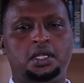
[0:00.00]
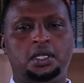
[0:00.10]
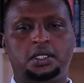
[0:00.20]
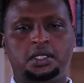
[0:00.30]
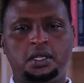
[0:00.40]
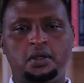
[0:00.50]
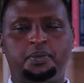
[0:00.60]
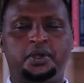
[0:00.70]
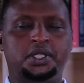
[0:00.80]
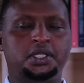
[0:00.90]
signal
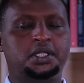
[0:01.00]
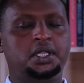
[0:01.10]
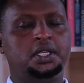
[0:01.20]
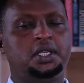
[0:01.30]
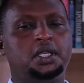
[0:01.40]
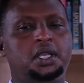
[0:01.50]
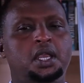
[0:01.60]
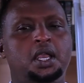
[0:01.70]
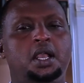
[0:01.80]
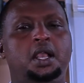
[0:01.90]
processing
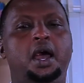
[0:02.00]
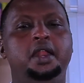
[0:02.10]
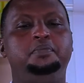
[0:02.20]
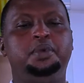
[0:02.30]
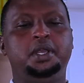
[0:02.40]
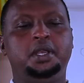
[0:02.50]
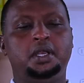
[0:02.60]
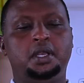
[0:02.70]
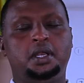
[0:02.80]
can be